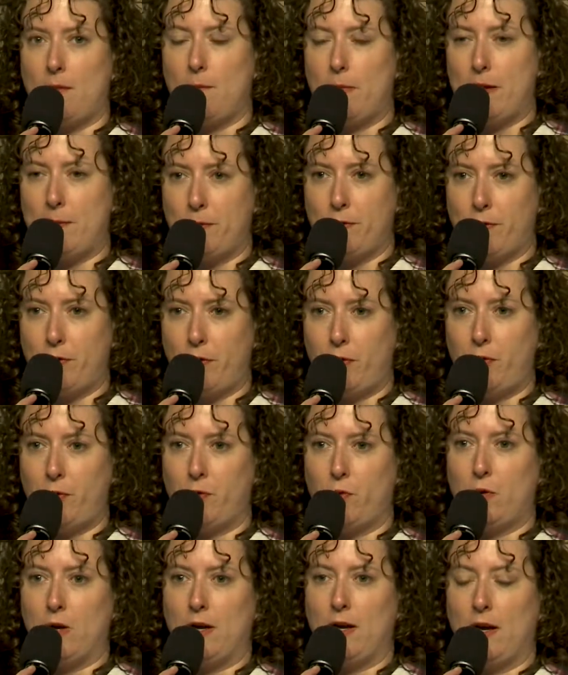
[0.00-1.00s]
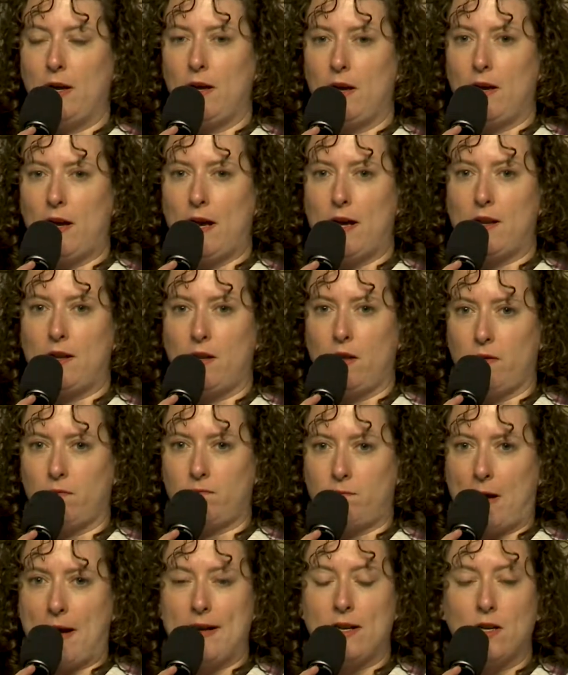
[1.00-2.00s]
people who had,
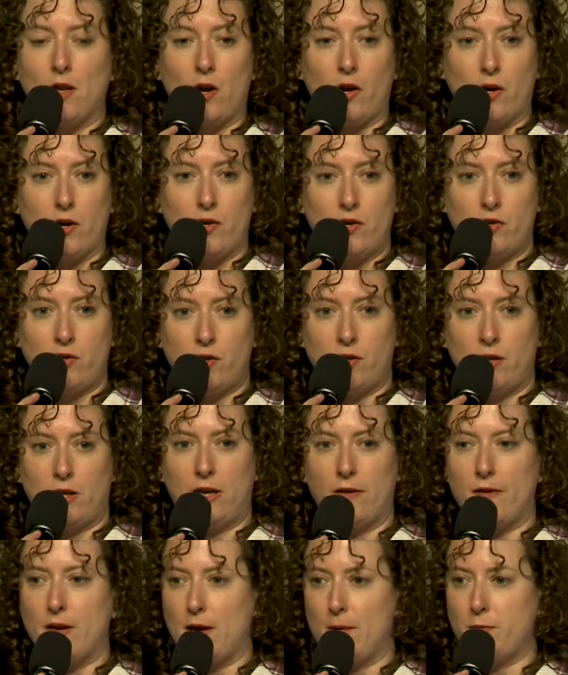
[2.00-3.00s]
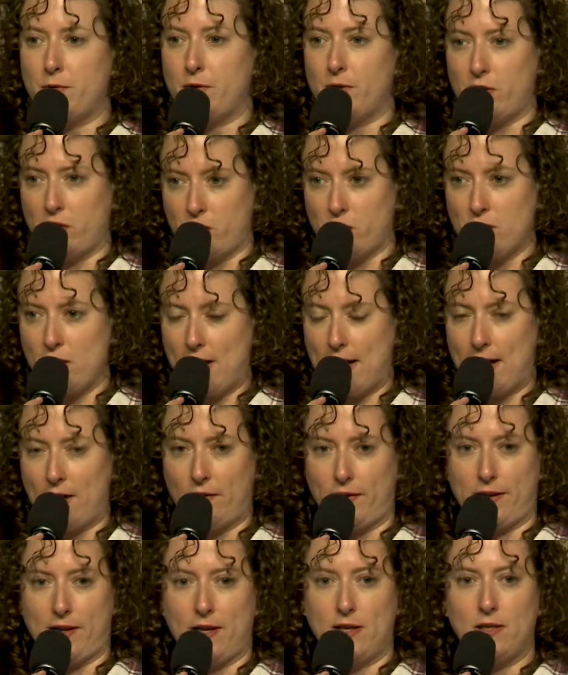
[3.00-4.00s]
by and large, given up traditional
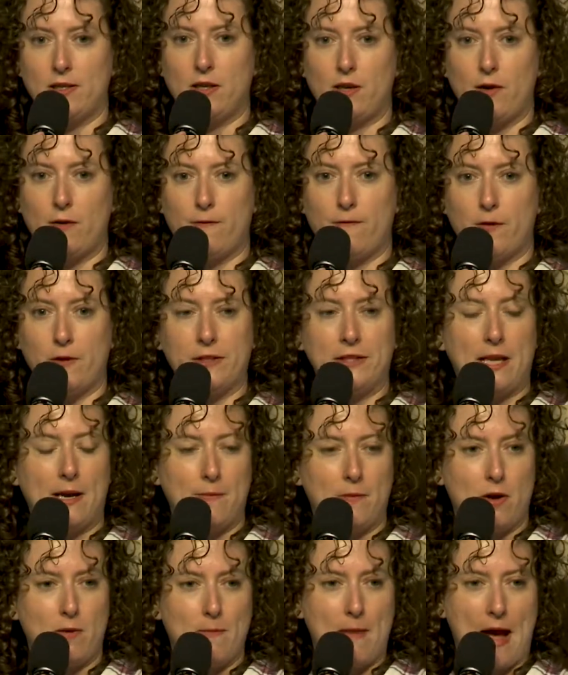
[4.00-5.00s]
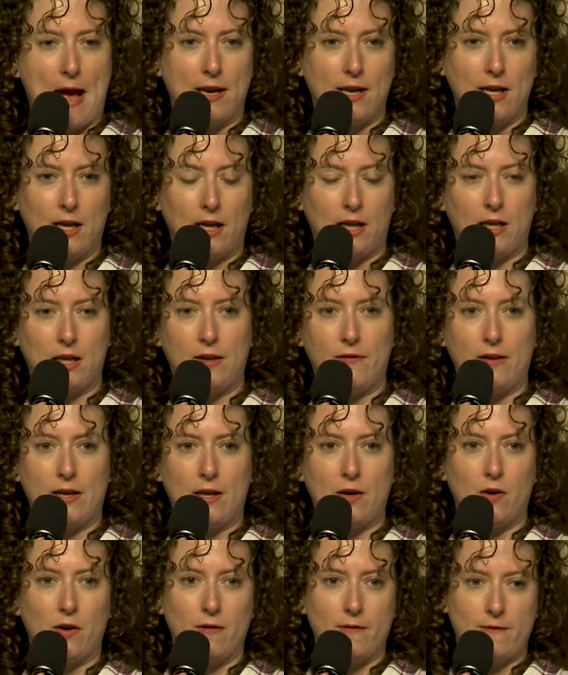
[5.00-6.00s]
housing to go full-time nomadic,
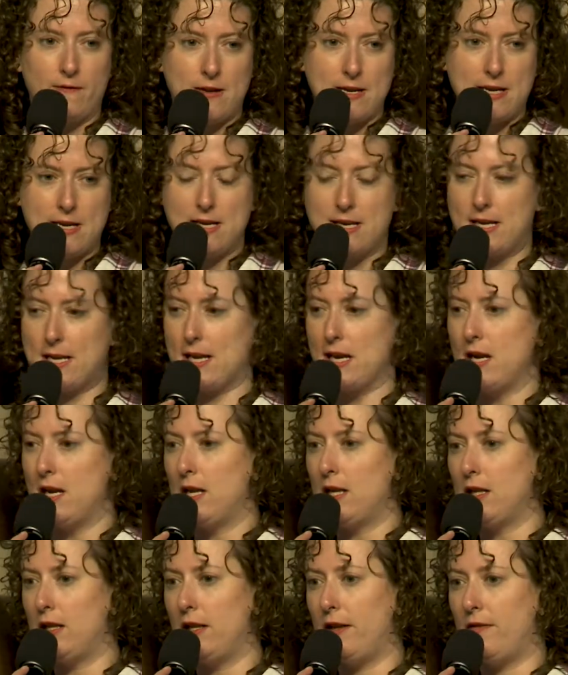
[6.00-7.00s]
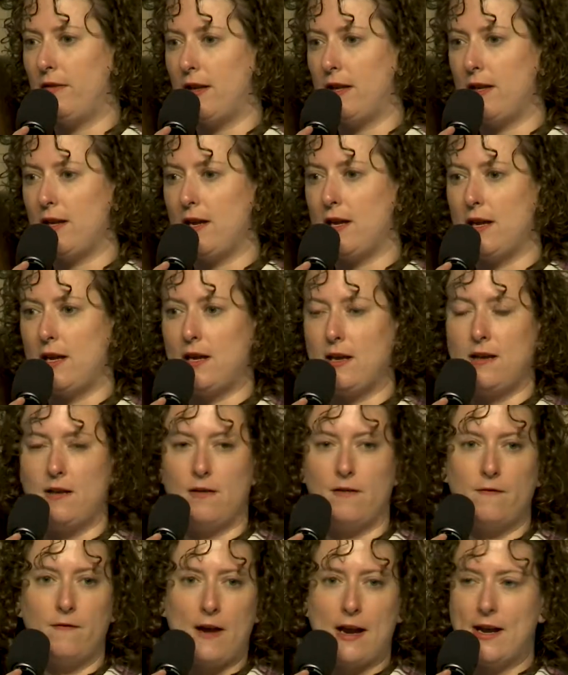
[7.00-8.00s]
living in RVs, living
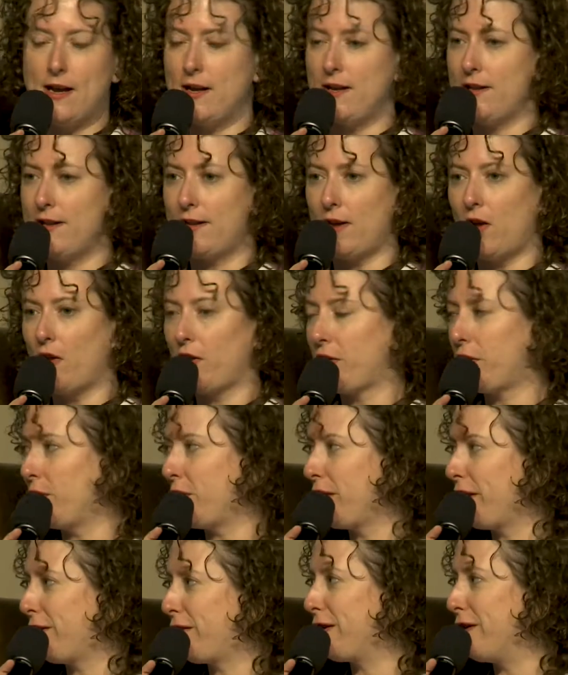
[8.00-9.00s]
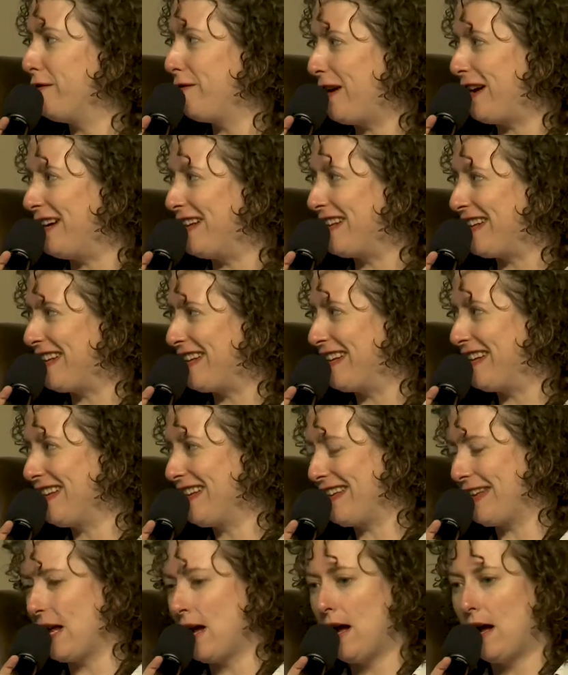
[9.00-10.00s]
in vans, all sorts of
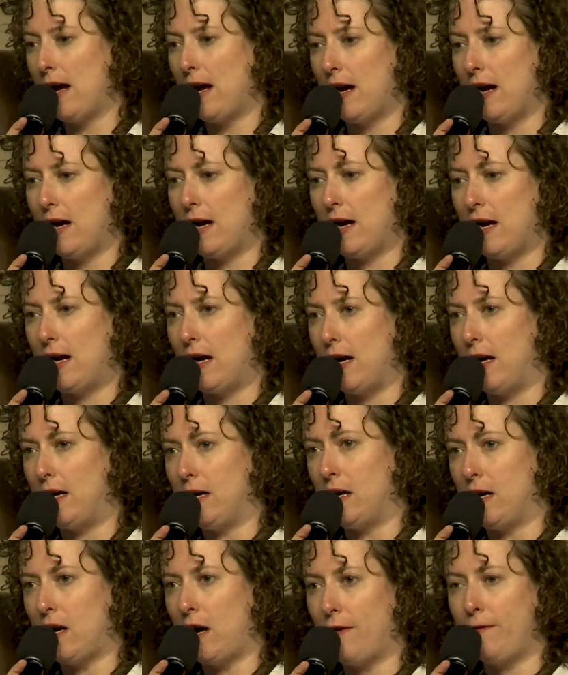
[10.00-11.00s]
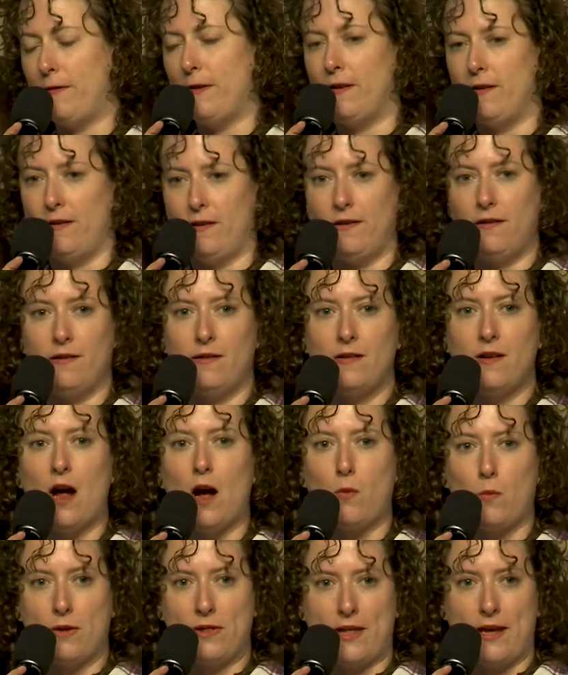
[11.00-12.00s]
conveyances. Often
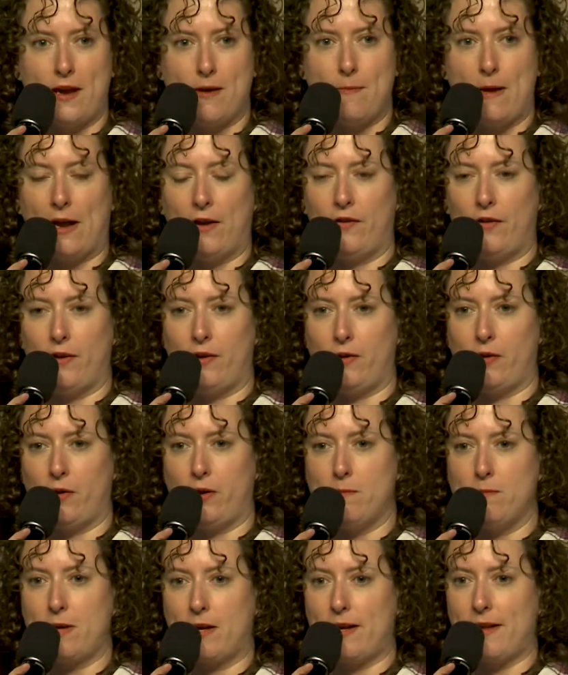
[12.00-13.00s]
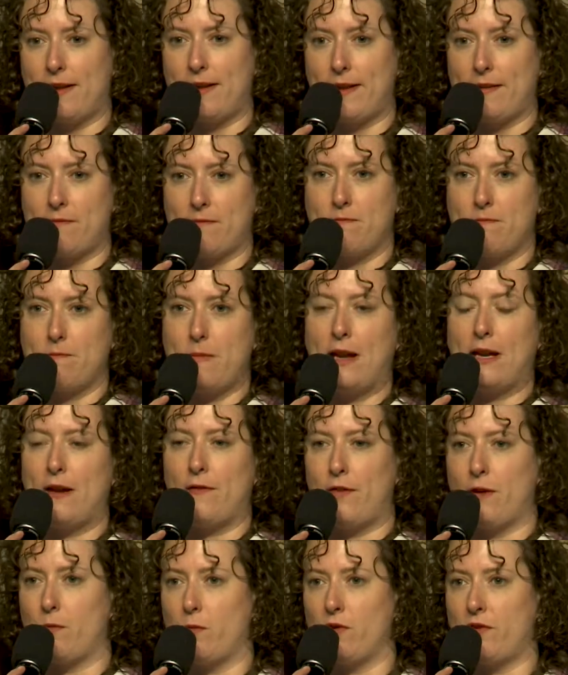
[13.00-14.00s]
not what they imagined doing, because many
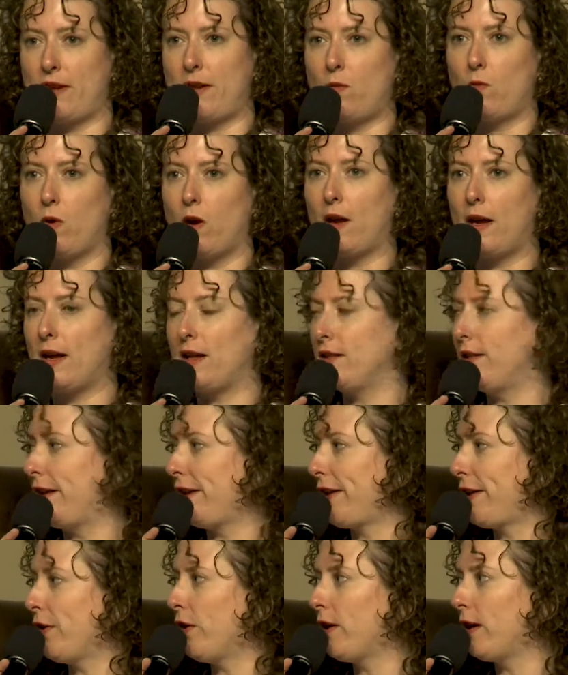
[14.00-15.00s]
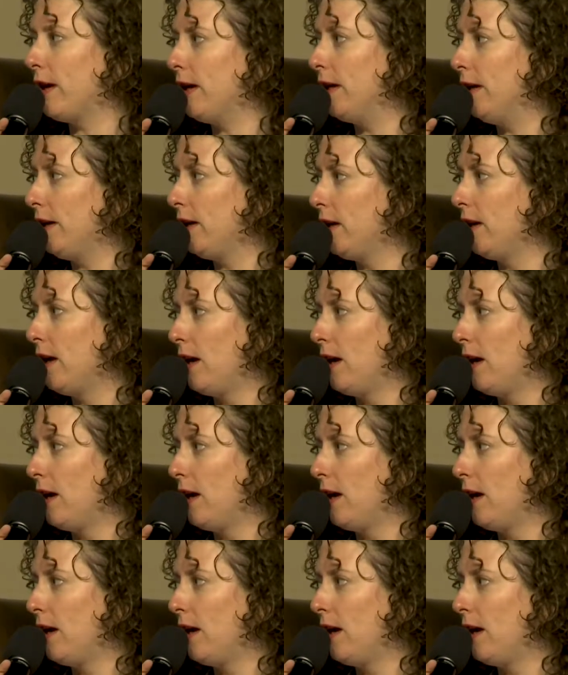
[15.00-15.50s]
of them were just working the circuit